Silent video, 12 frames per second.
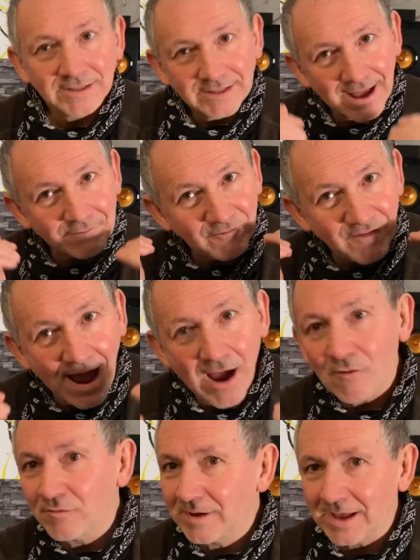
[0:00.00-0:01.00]
That
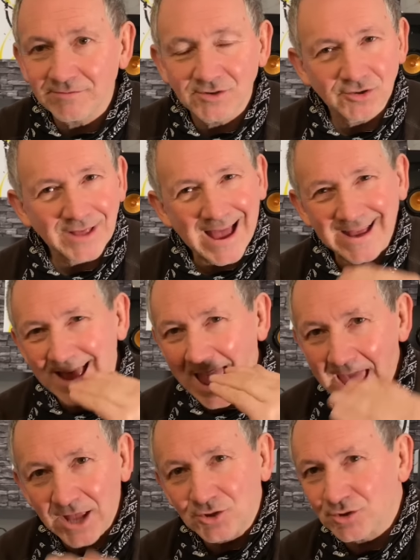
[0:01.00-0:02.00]
valve gives you that
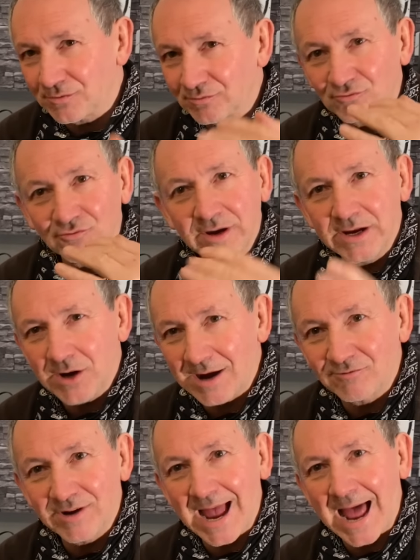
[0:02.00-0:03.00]
edge of
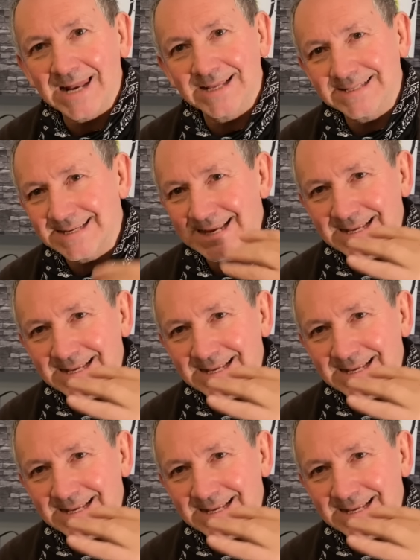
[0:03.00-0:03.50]
reality,